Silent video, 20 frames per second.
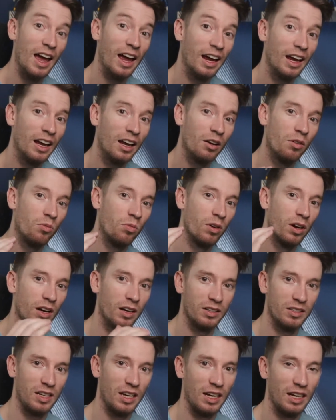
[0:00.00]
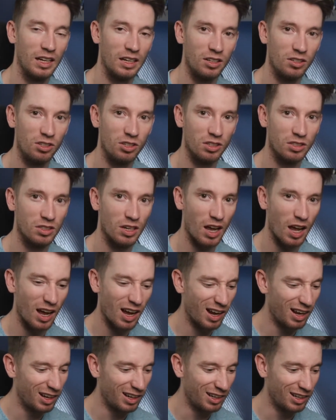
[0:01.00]
and we're gonna take it just
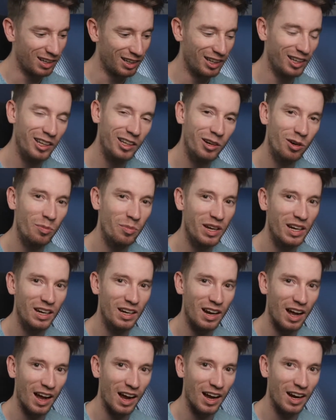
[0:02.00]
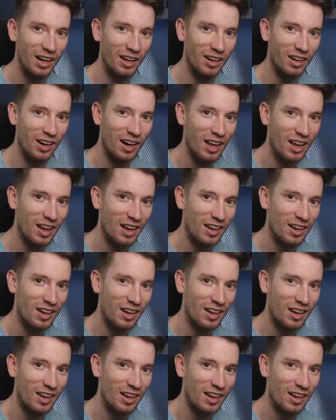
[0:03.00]
a little bit higher